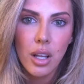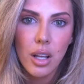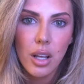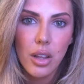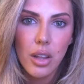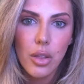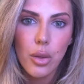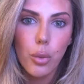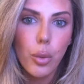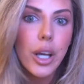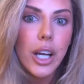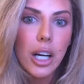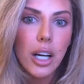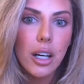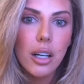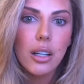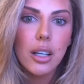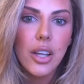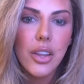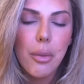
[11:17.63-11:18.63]
the
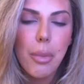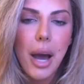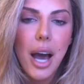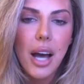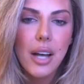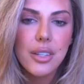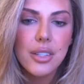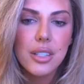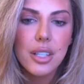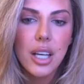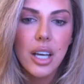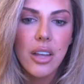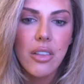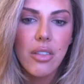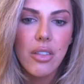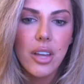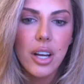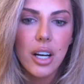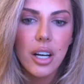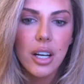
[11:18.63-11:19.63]
winner in the past,
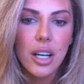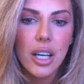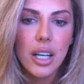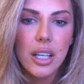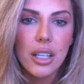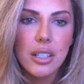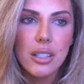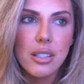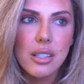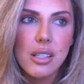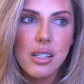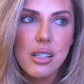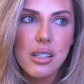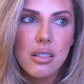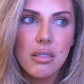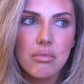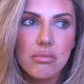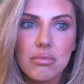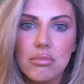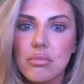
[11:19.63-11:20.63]
and there is
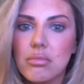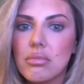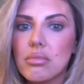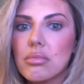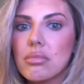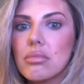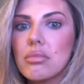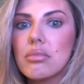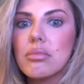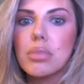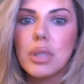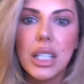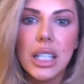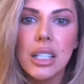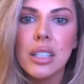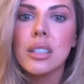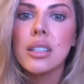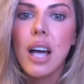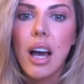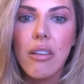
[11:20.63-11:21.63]

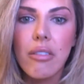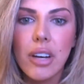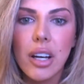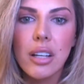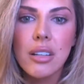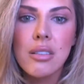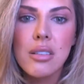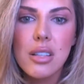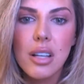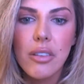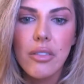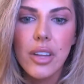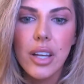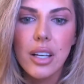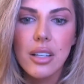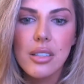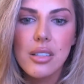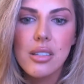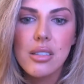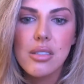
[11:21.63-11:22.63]
blatant evidence of
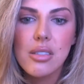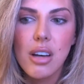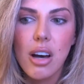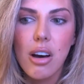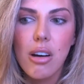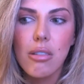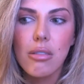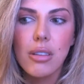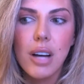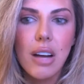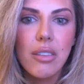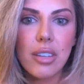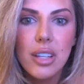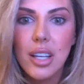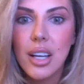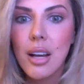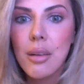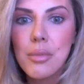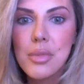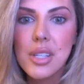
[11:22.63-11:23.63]
this. So
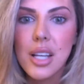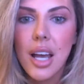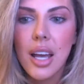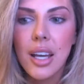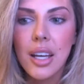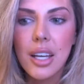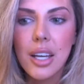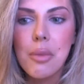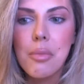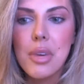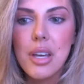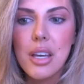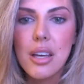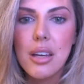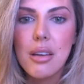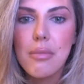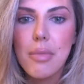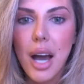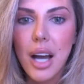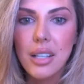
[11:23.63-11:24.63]
everything I'm saying can be
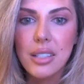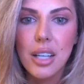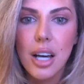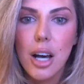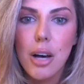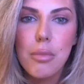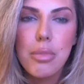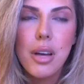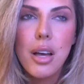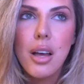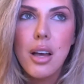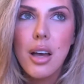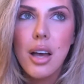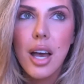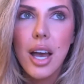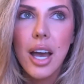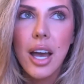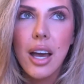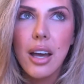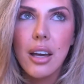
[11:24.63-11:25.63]
backed up,
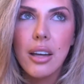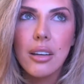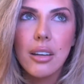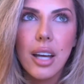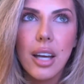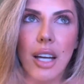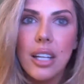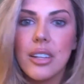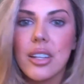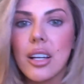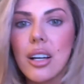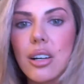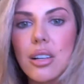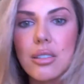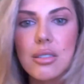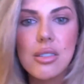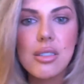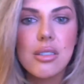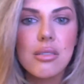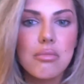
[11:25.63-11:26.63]
and anything
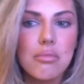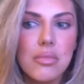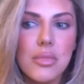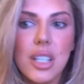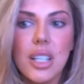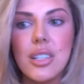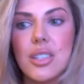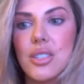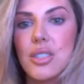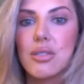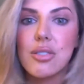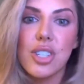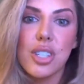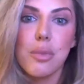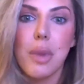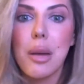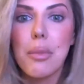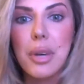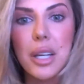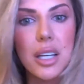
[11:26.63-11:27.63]
else is just
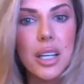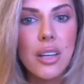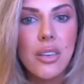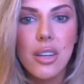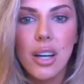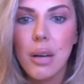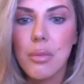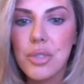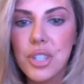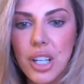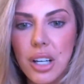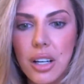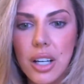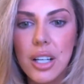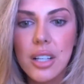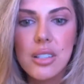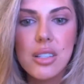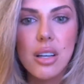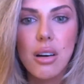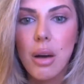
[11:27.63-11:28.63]
my opinion that I'm
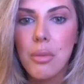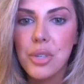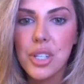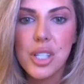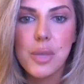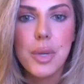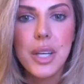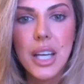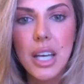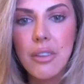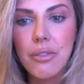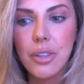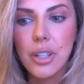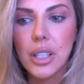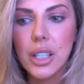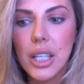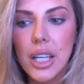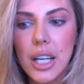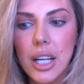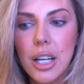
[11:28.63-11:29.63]
sharing. So I'm just speaking
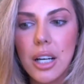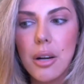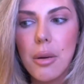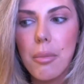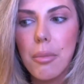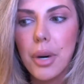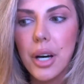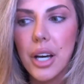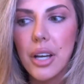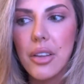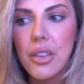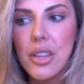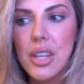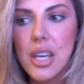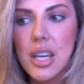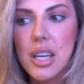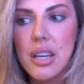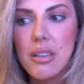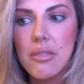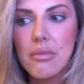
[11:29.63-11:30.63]
freely here, but
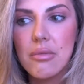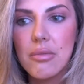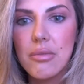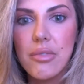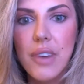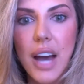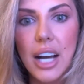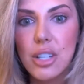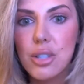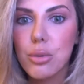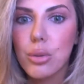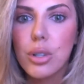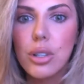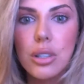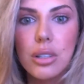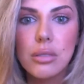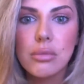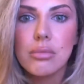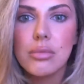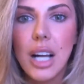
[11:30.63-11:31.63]
the
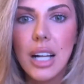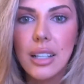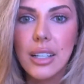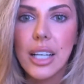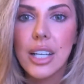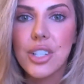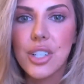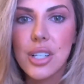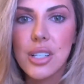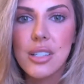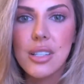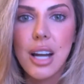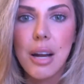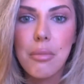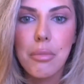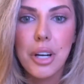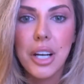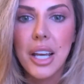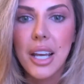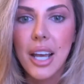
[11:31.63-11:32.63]
factual allegations that I'm
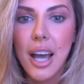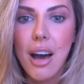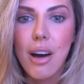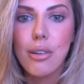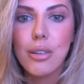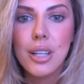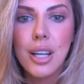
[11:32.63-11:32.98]
bringing out,